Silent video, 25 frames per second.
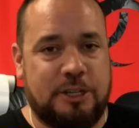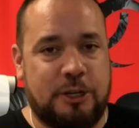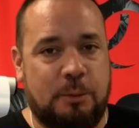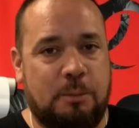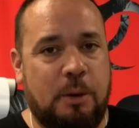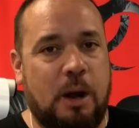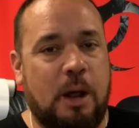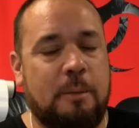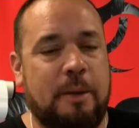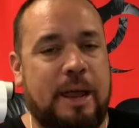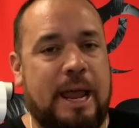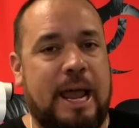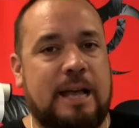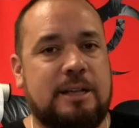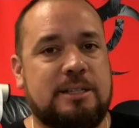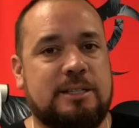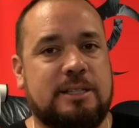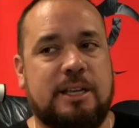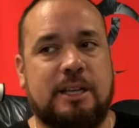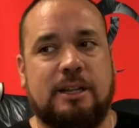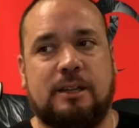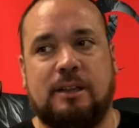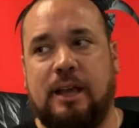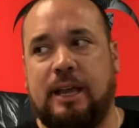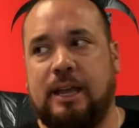and you're probably
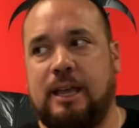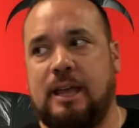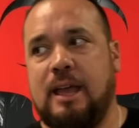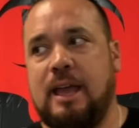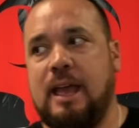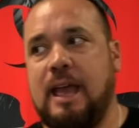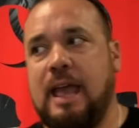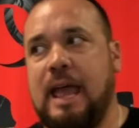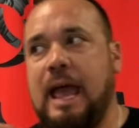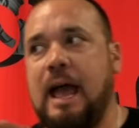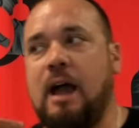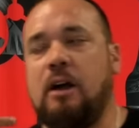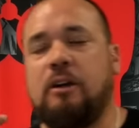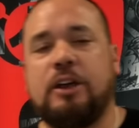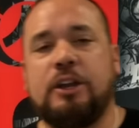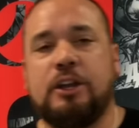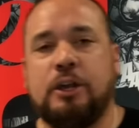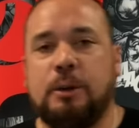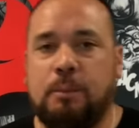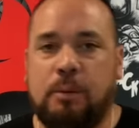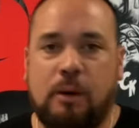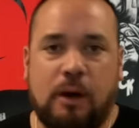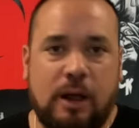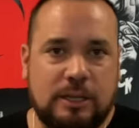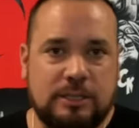asking, like, how can
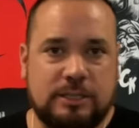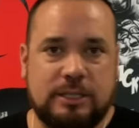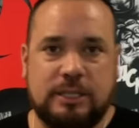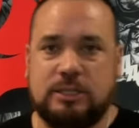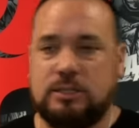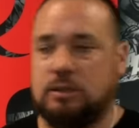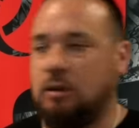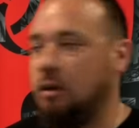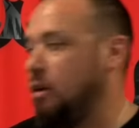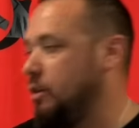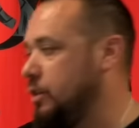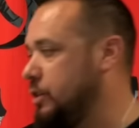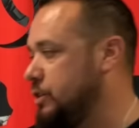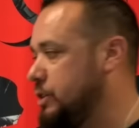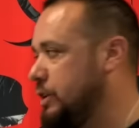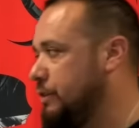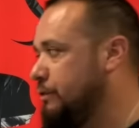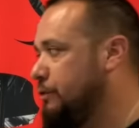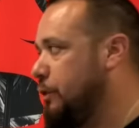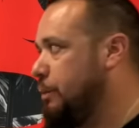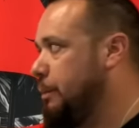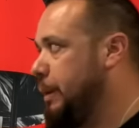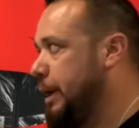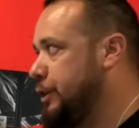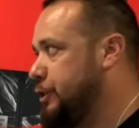you process all this
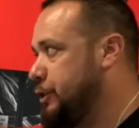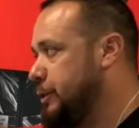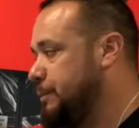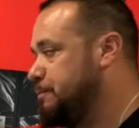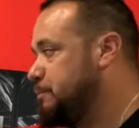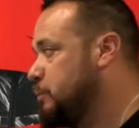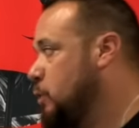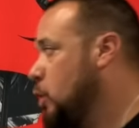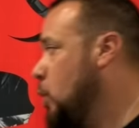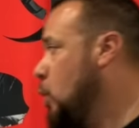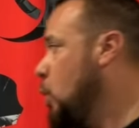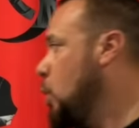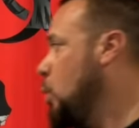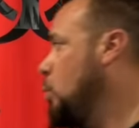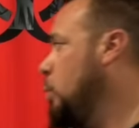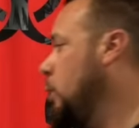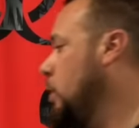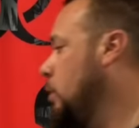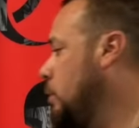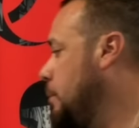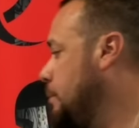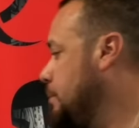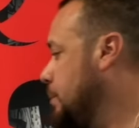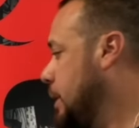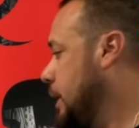information?
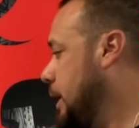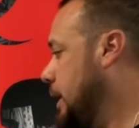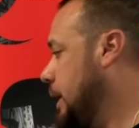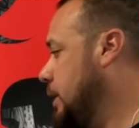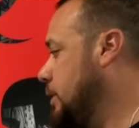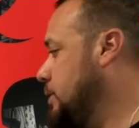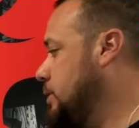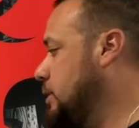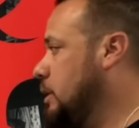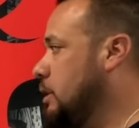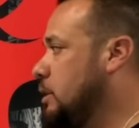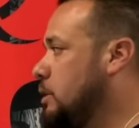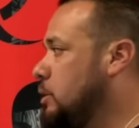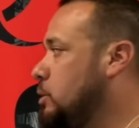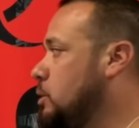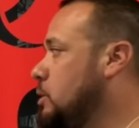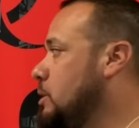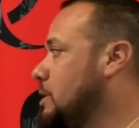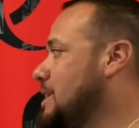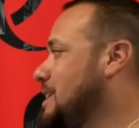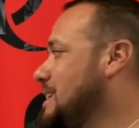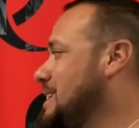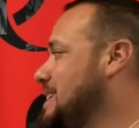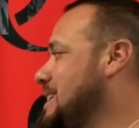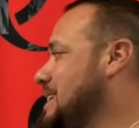Well, here's a little
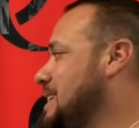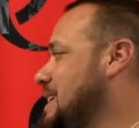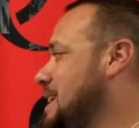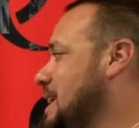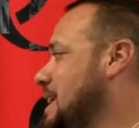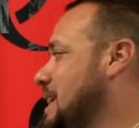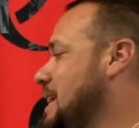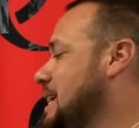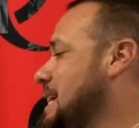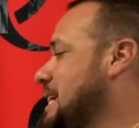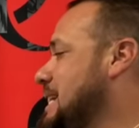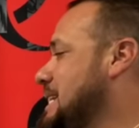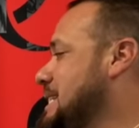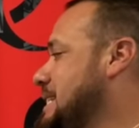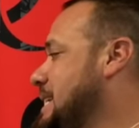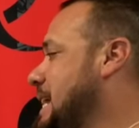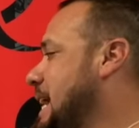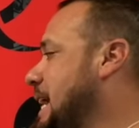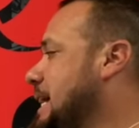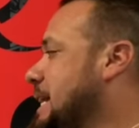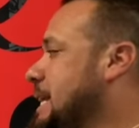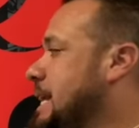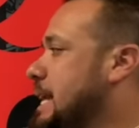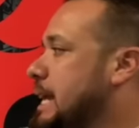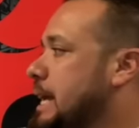
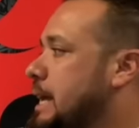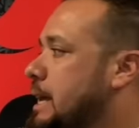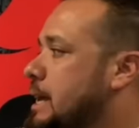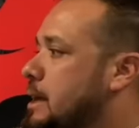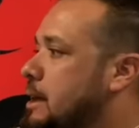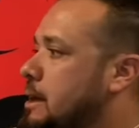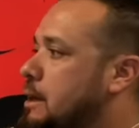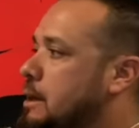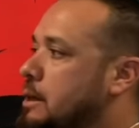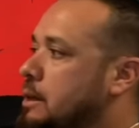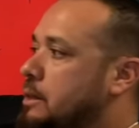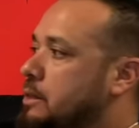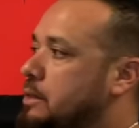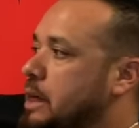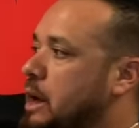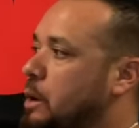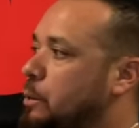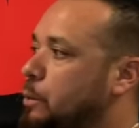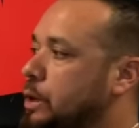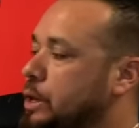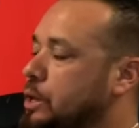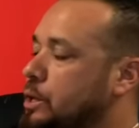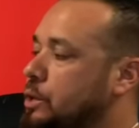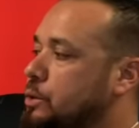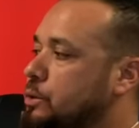technique
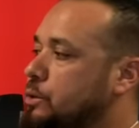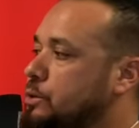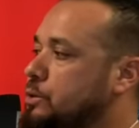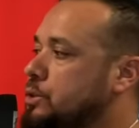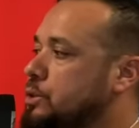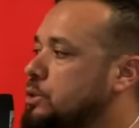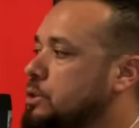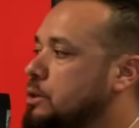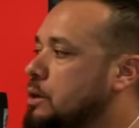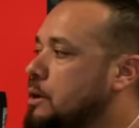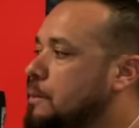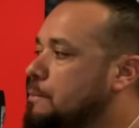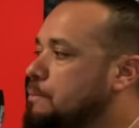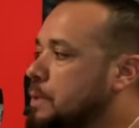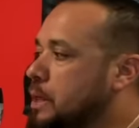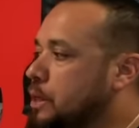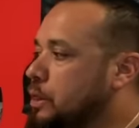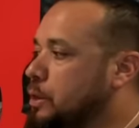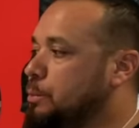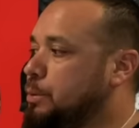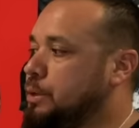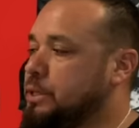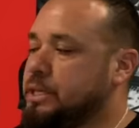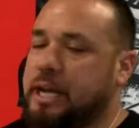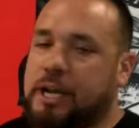that we use
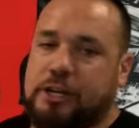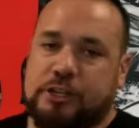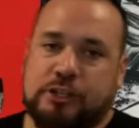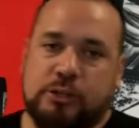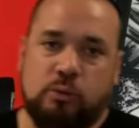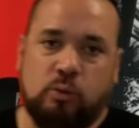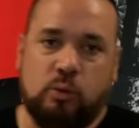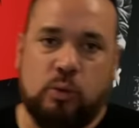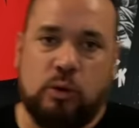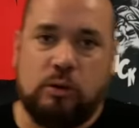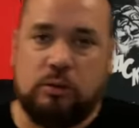in the protection